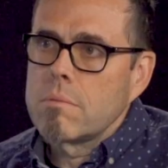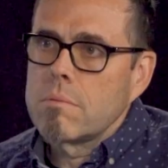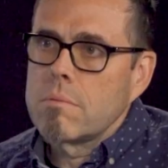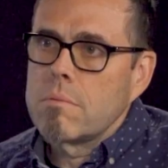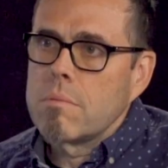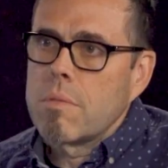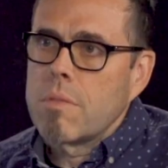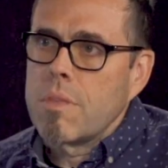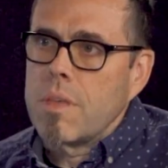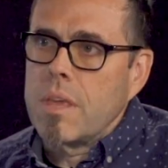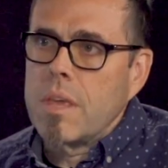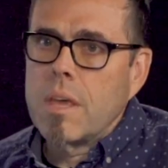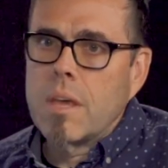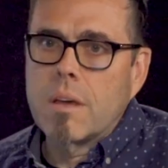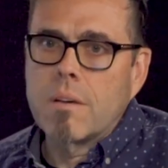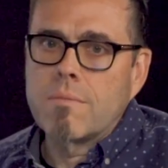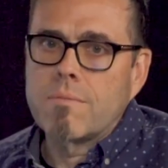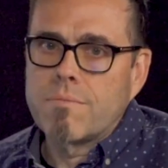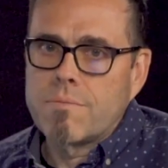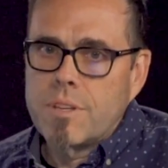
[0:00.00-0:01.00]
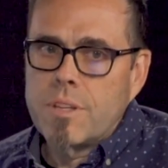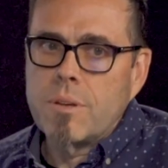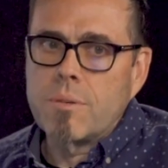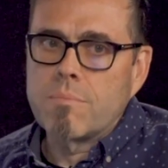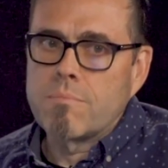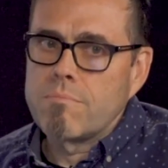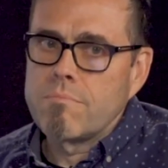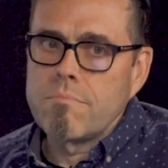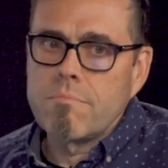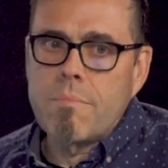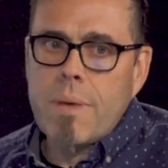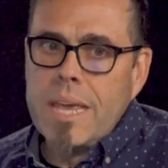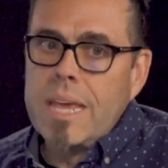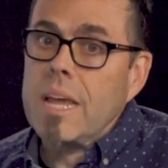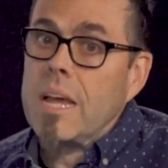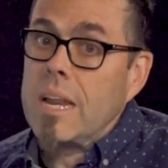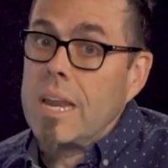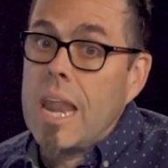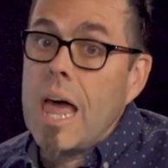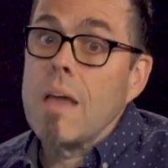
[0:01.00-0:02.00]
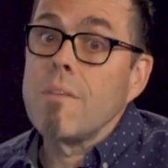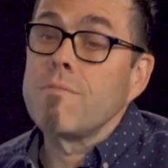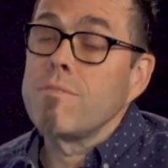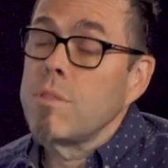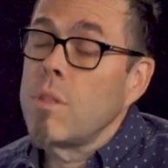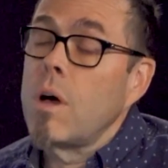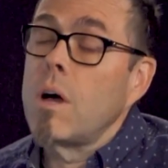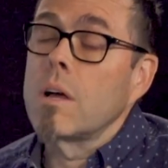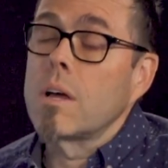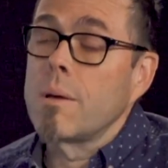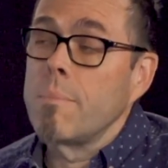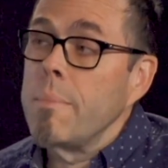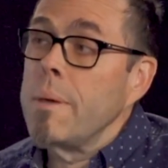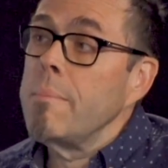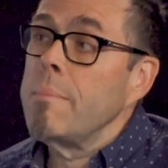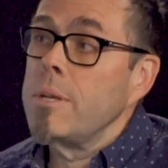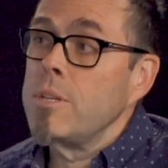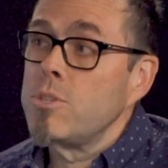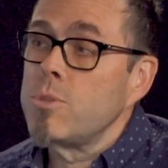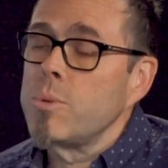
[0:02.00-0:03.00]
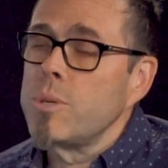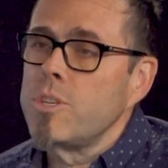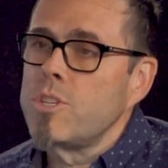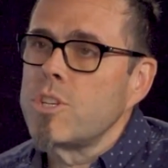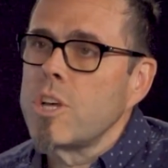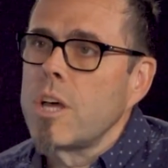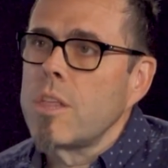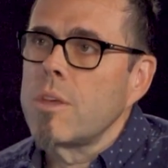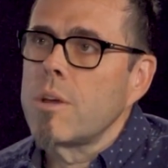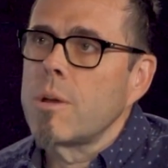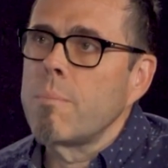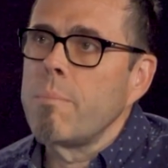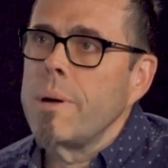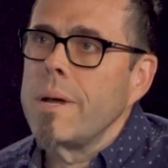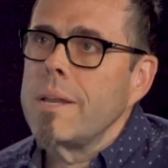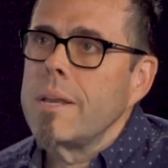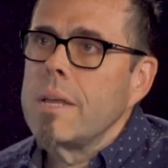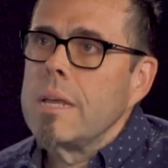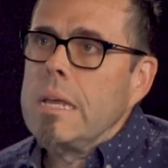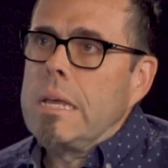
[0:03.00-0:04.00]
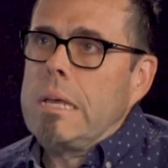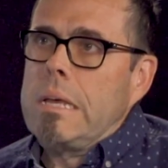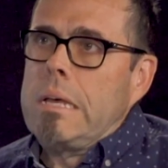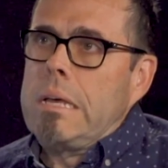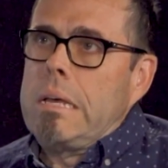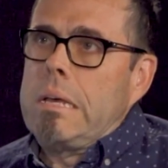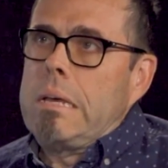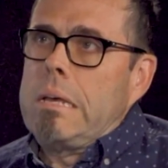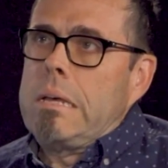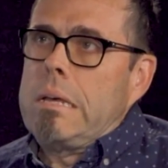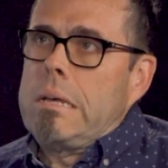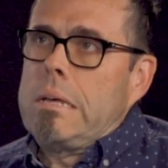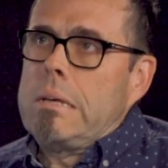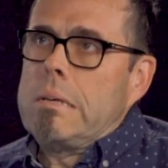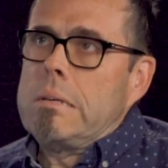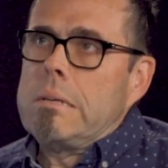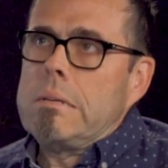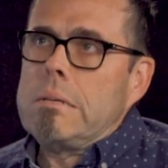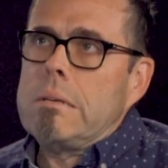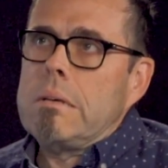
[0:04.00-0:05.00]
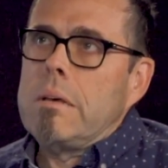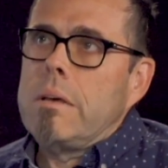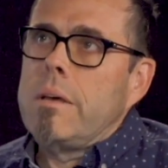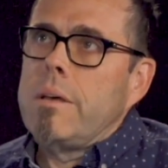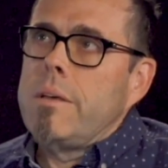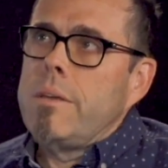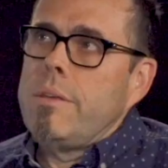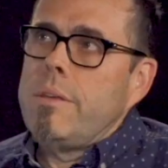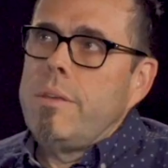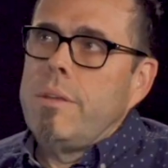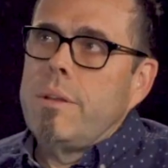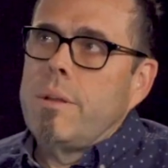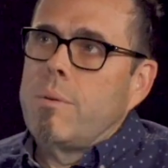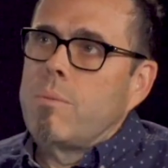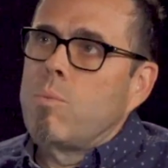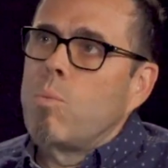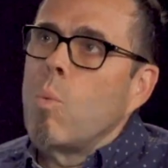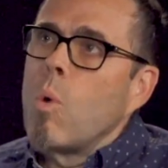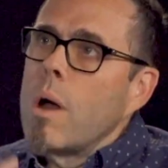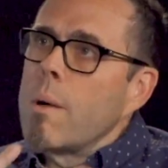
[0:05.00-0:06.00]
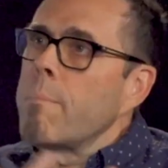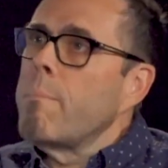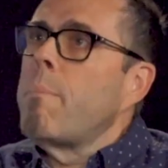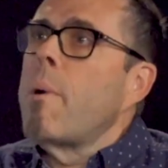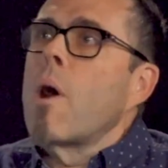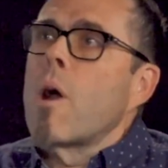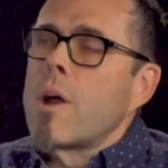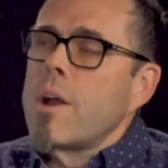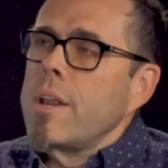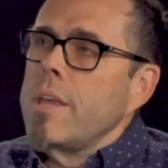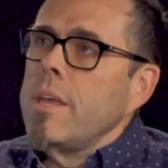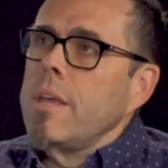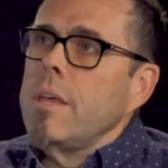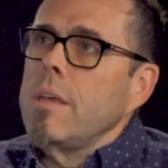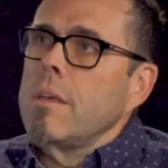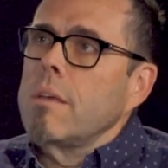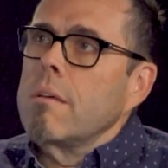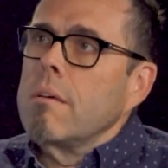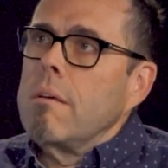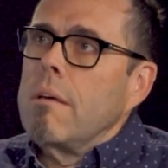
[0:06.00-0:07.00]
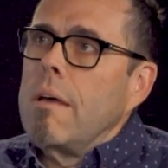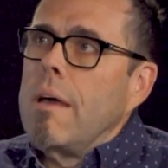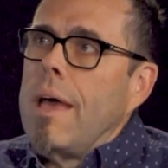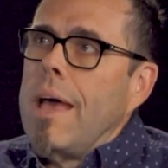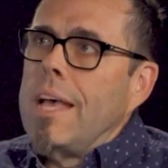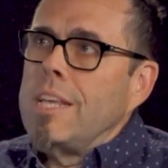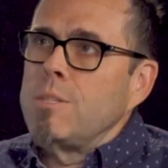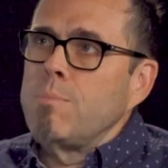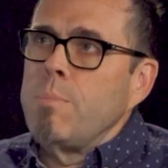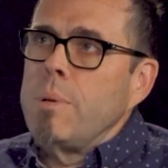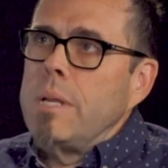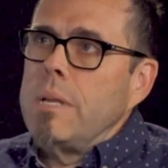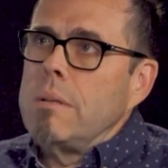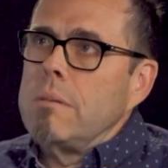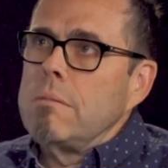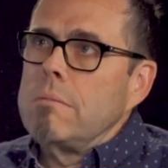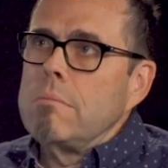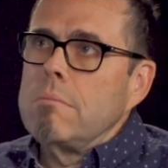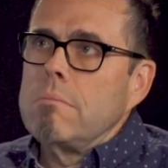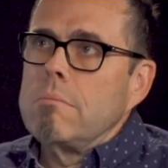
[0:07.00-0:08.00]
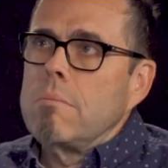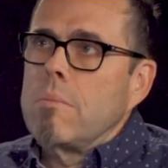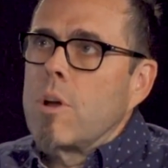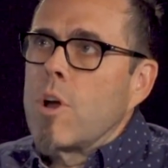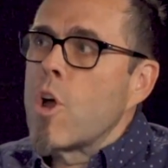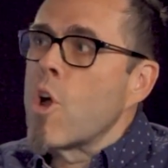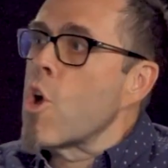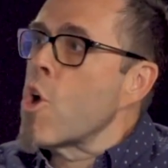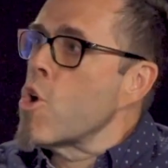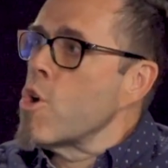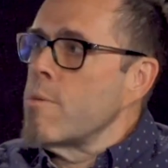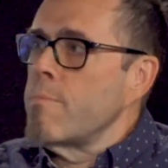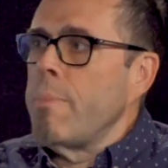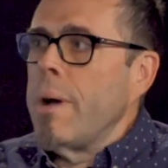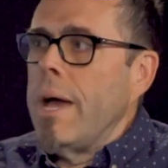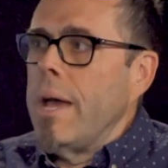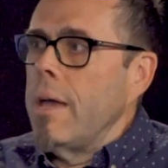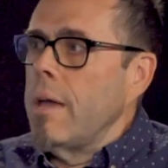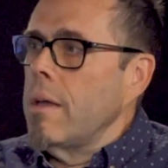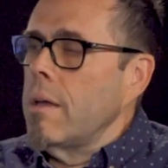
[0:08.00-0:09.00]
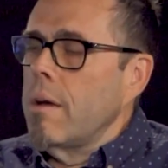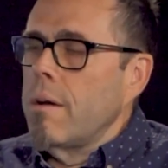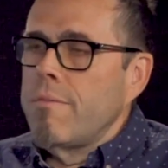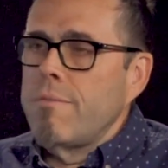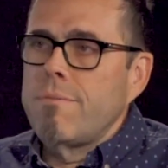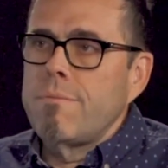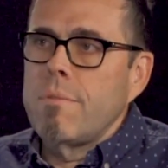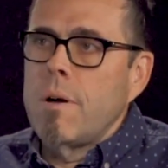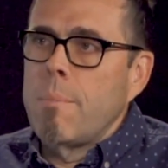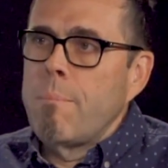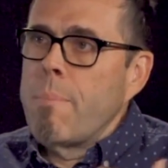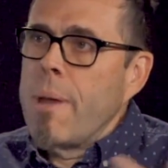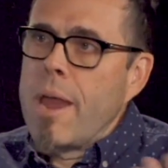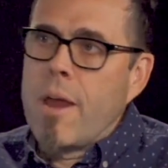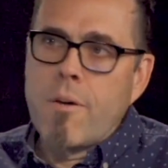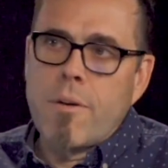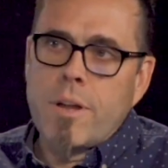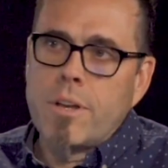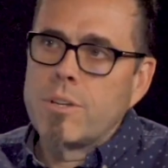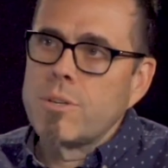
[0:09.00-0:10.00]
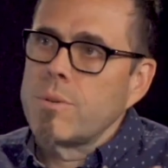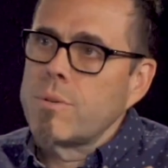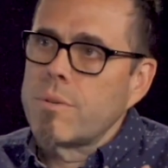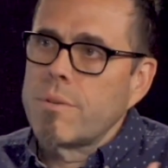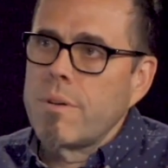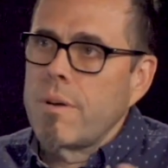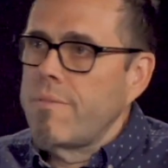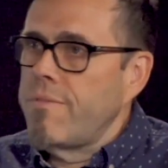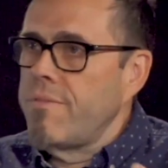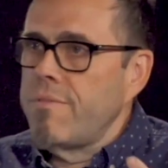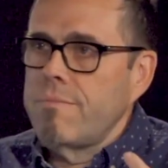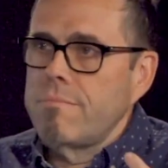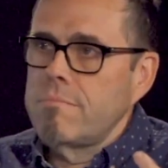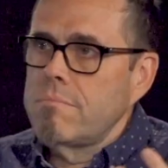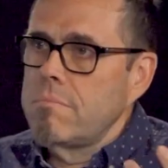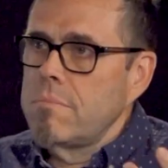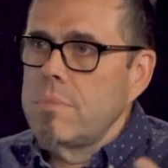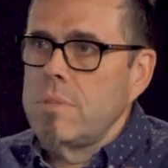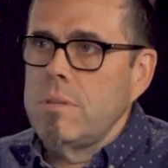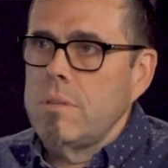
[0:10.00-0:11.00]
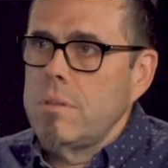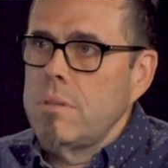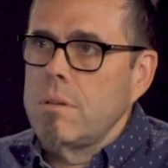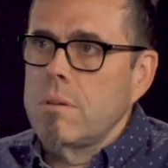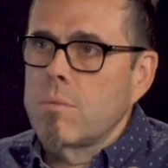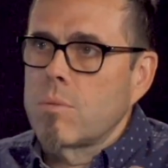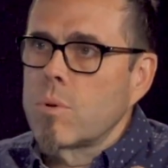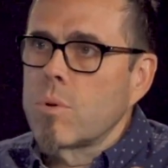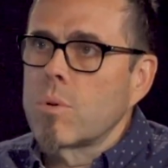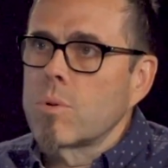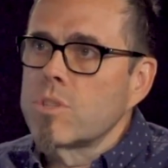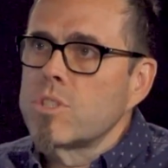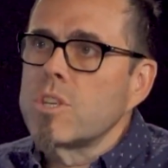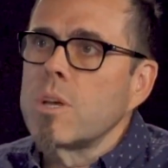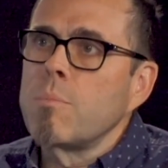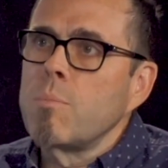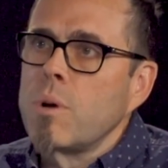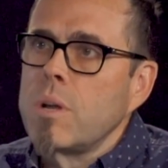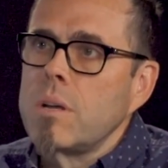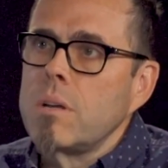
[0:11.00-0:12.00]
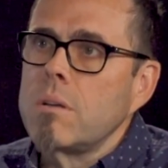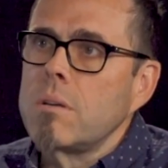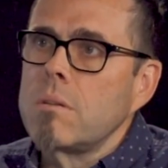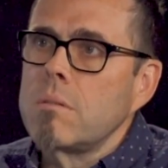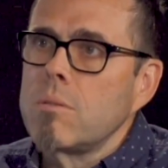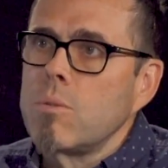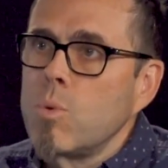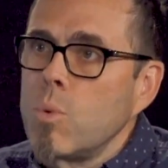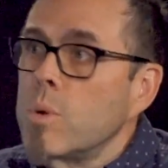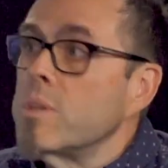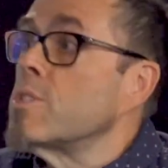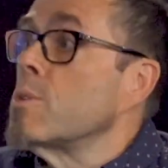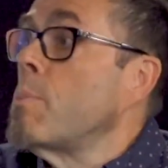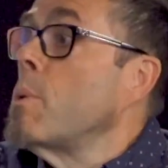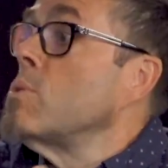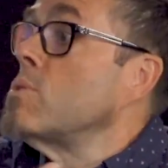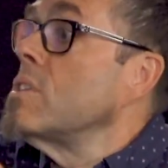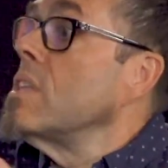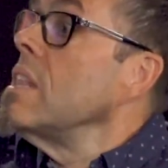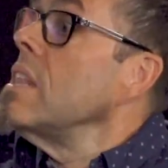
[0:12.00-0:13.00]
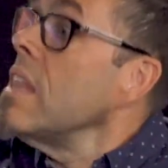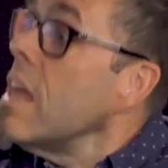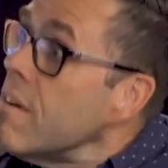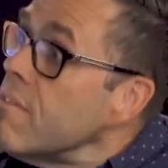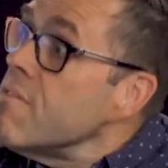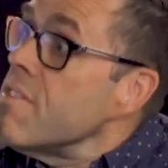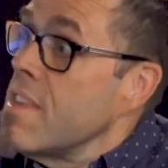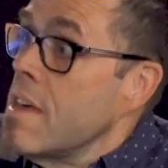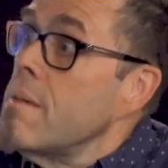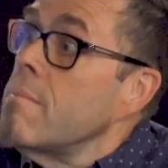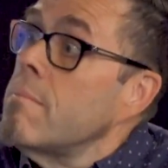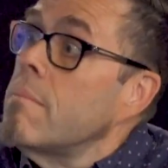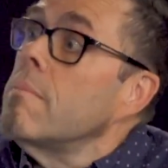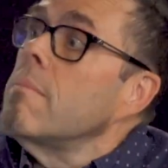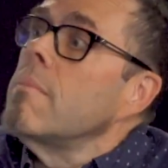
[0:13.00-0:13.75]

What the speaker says: thinking of making a lifelong commitment to each other, but one party has been hurt by a parent or someone who was supposed to love them